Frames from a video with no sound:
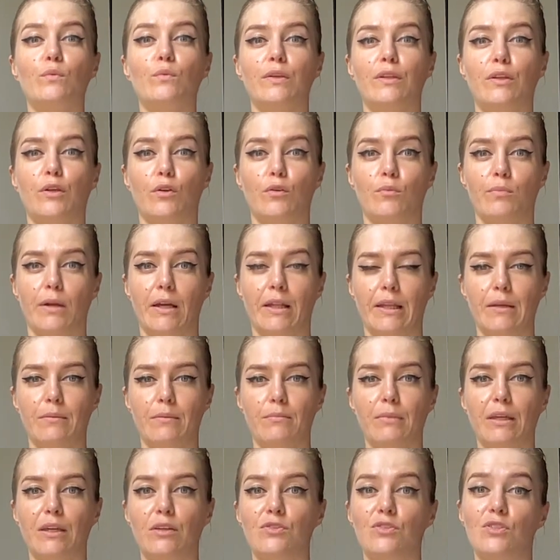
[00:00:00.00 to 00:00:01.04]
with your belly,
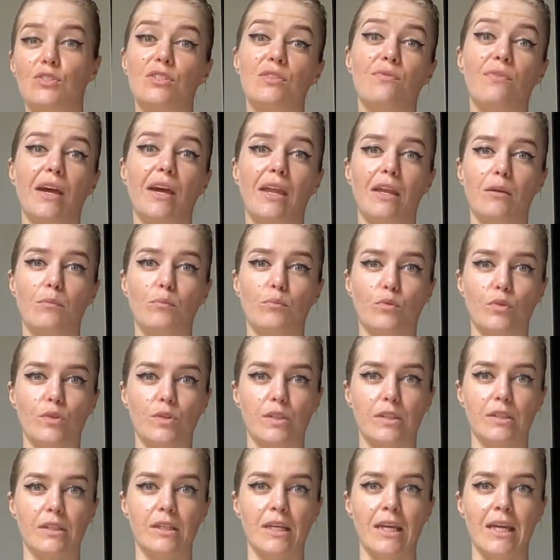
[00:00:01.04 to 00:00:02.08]
because it's very
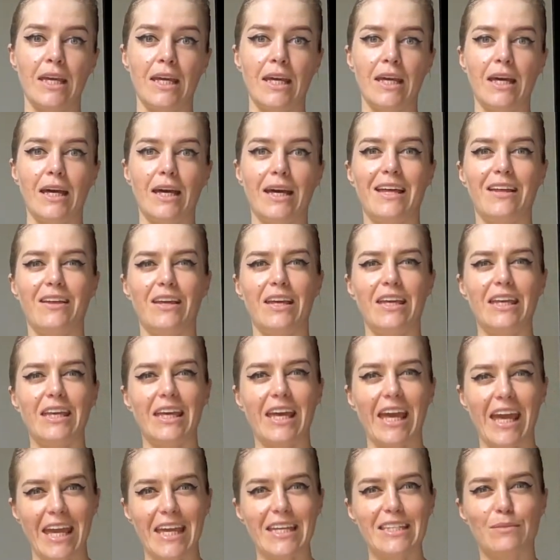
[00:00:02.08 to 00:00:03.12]
important.
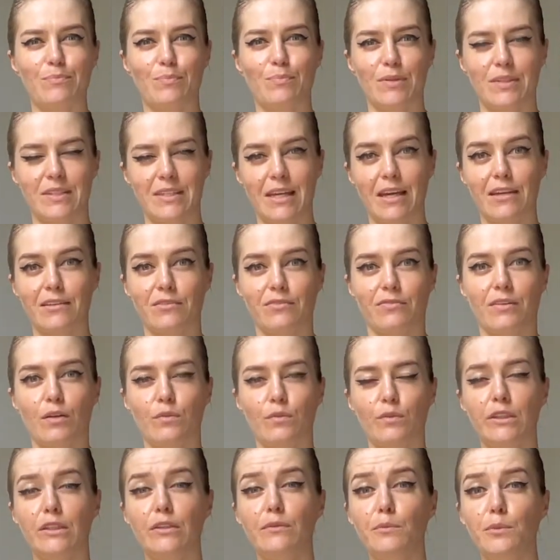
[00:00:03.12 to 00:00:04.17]
80% of
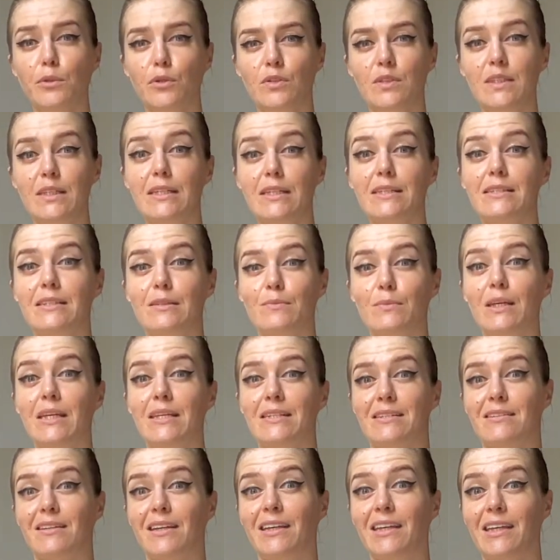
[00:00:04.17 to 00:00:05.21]
our immune system
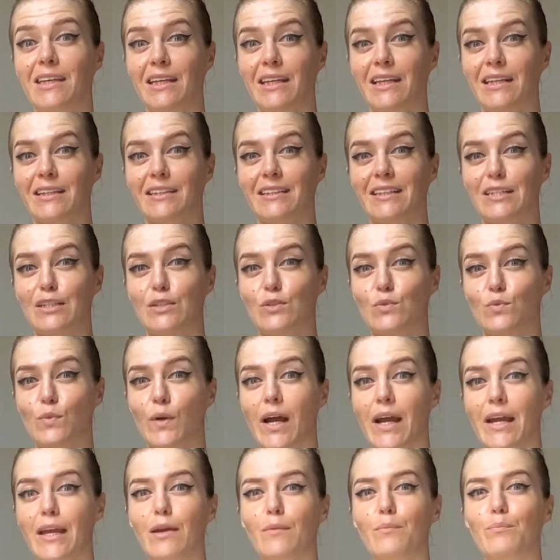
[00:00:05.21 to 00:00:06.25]
is in here, and that is
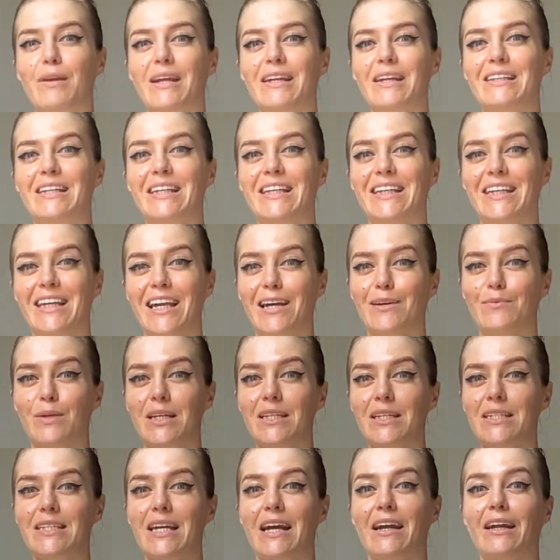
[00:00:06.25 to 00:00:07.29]
why
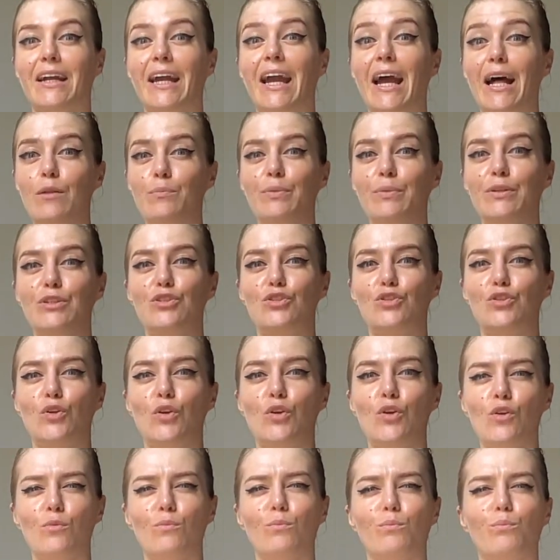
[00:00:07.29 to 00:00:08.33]
pranayamas are helping to
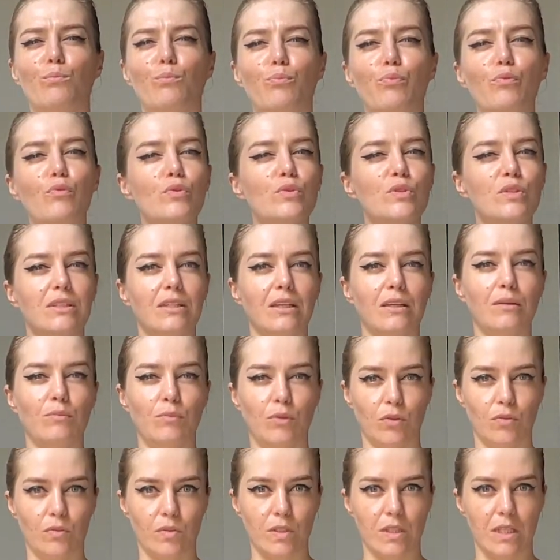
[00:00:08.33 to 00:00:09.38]
boost
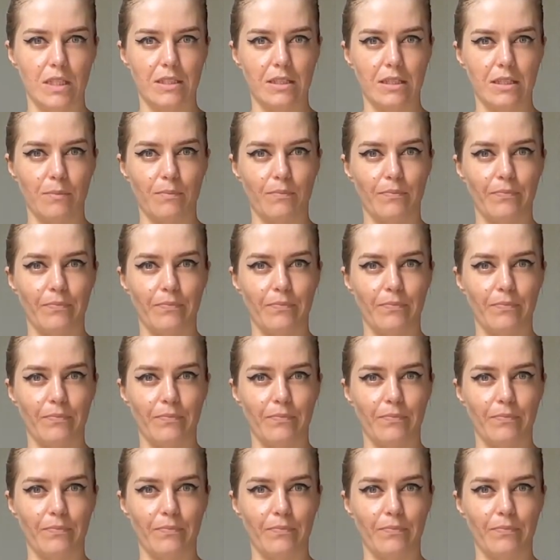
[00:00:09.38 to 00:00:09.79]
immune system.